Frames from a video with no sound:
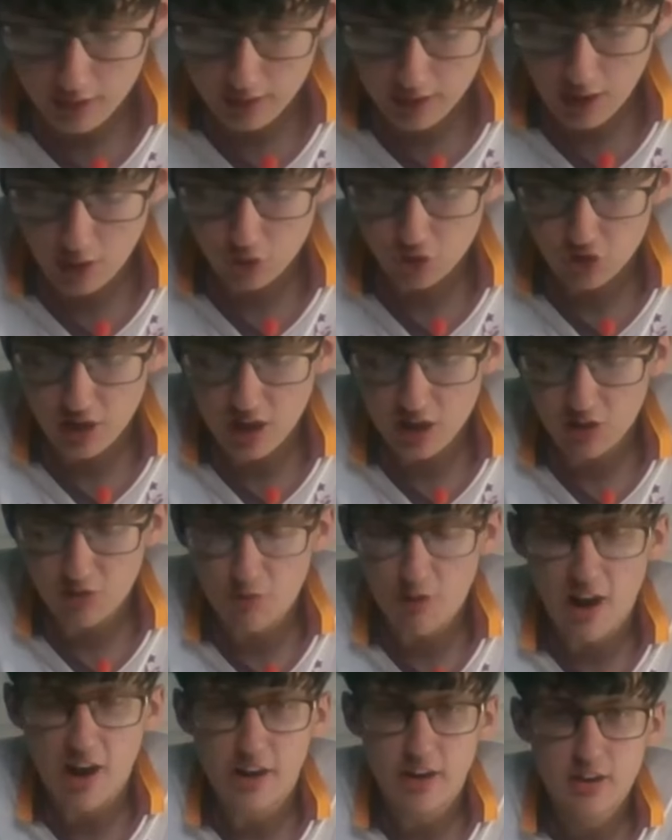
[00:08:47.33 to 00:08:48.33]
Now, Charlie
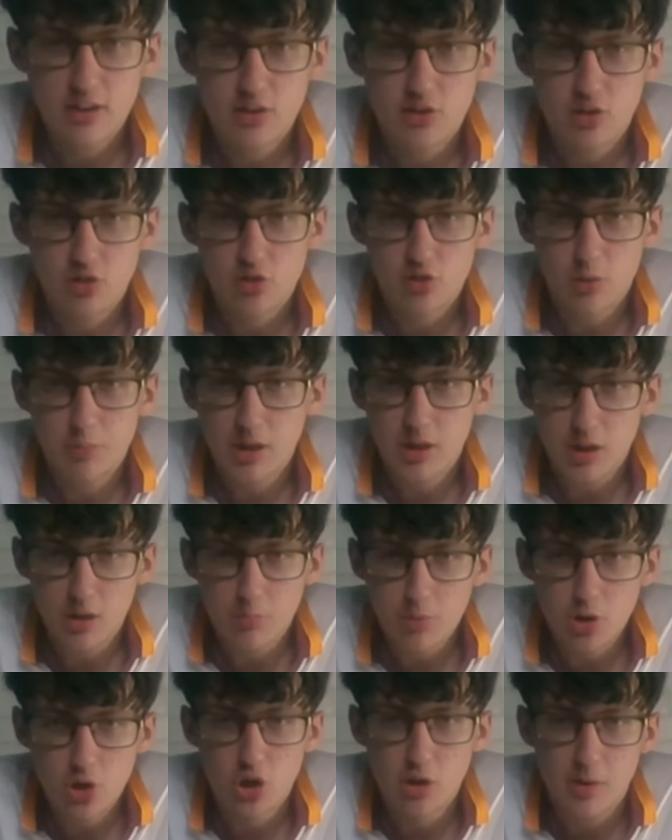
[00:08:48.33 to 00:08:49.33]
Reich, there's not been a
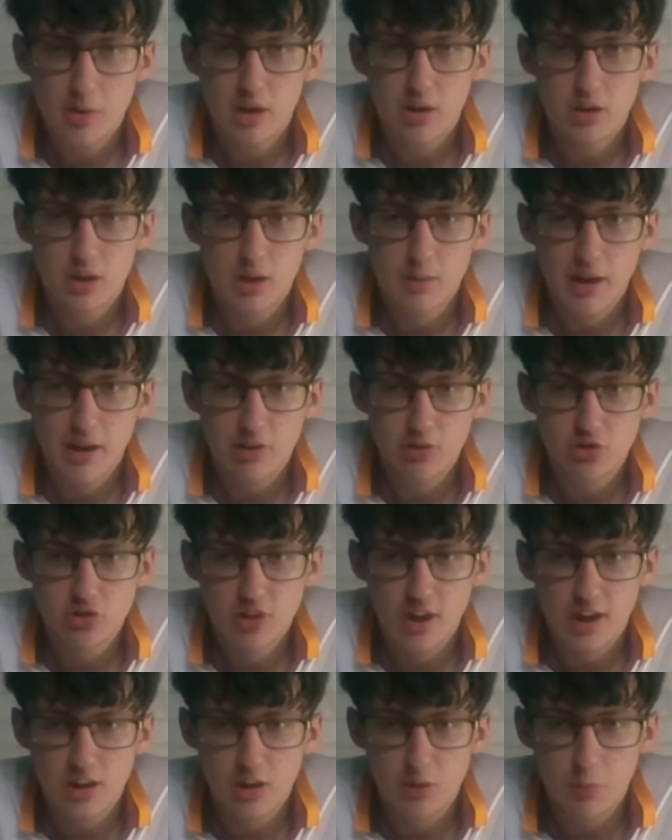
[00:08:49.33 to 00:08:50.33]
murmur about
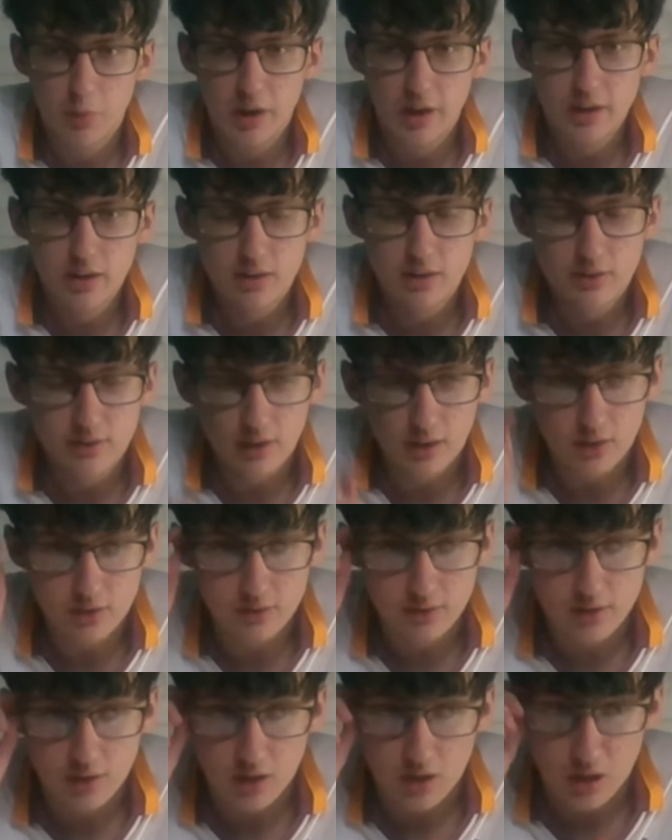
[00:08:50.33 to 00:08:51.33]
Charlie Reich
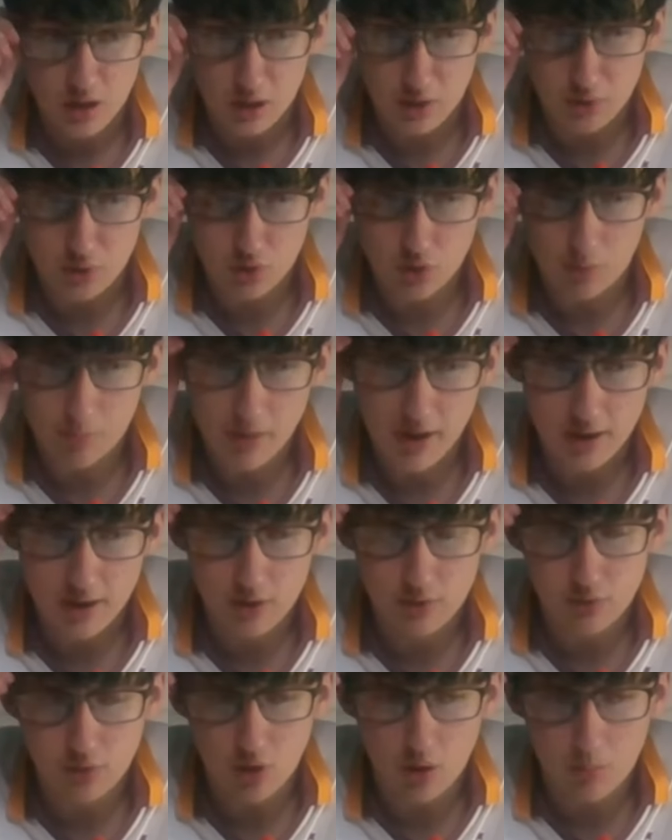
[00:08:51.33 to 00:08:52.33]
since he's come back
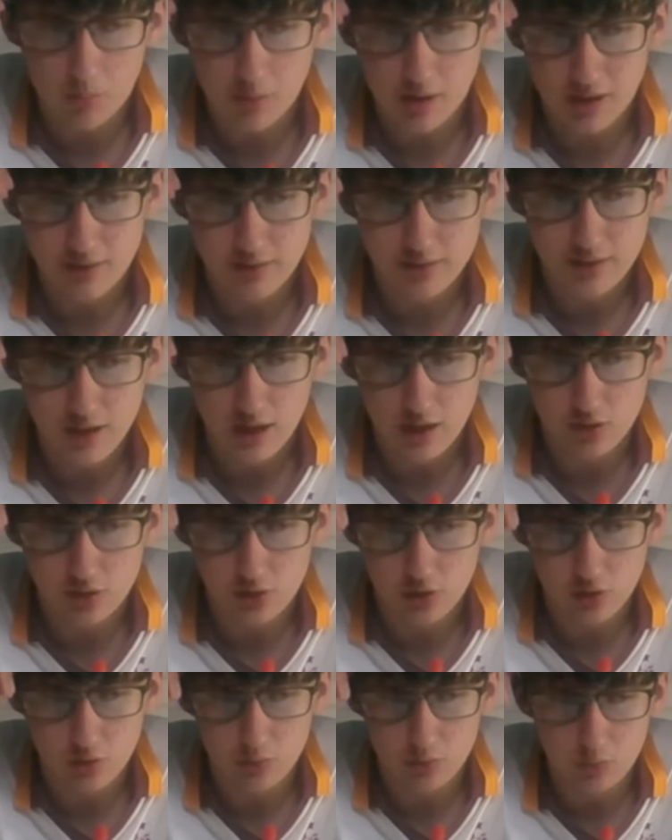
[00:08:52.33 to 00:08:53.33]
from his stag
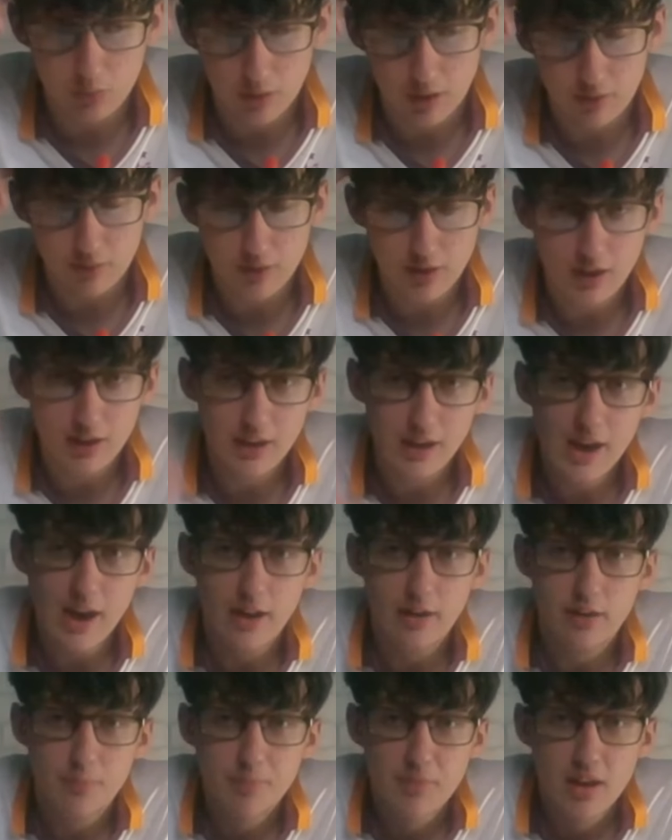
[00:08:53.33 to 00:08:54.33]
do with
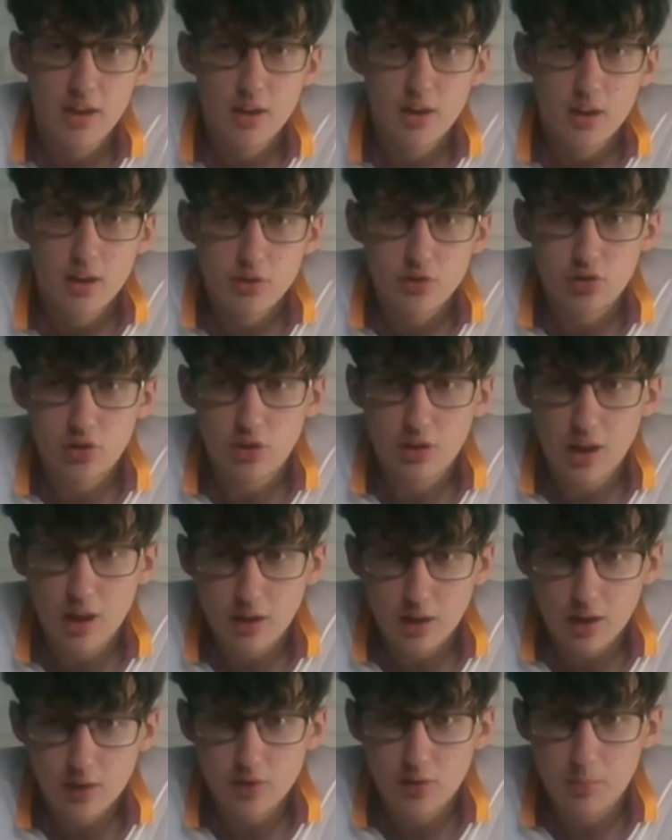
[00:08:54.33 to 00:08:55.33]
Gilead. So
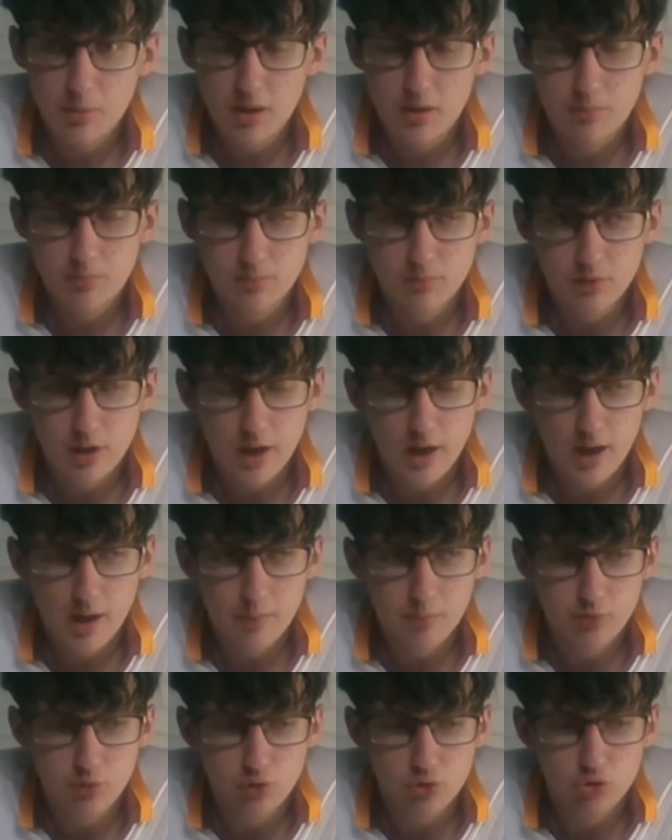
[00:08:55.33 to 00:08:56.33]
that's a bit
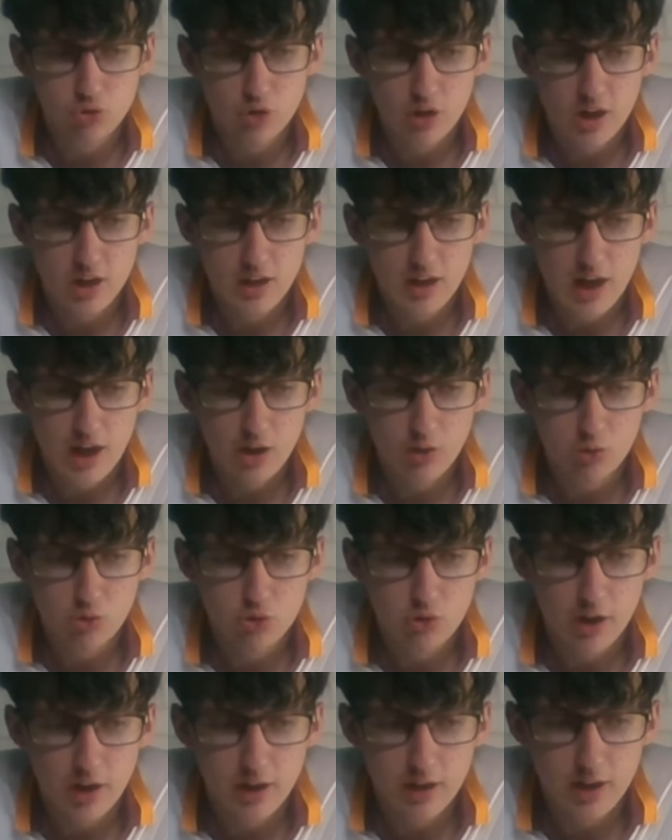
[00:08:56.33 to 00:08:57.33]
frustrating how
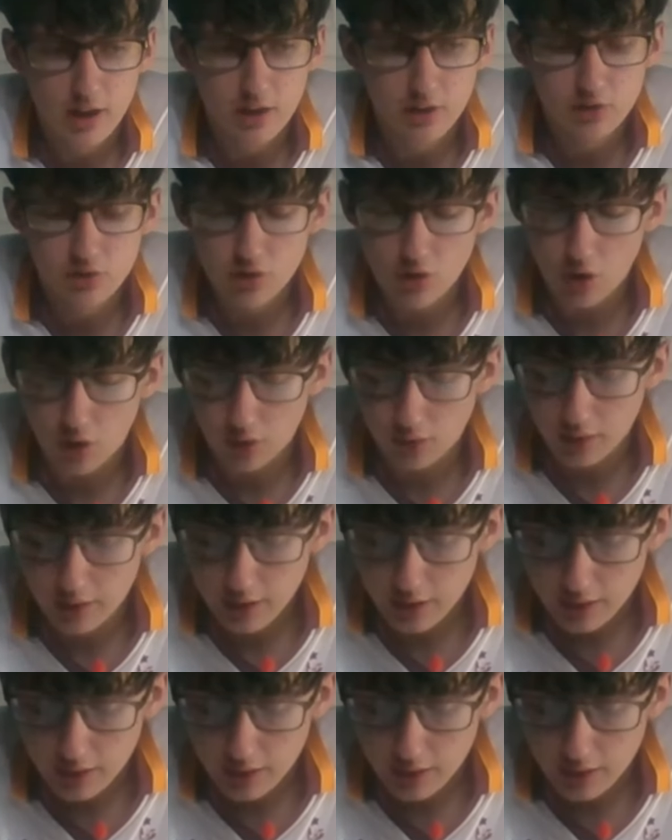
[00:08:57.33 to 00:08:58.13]
quiet that's gone,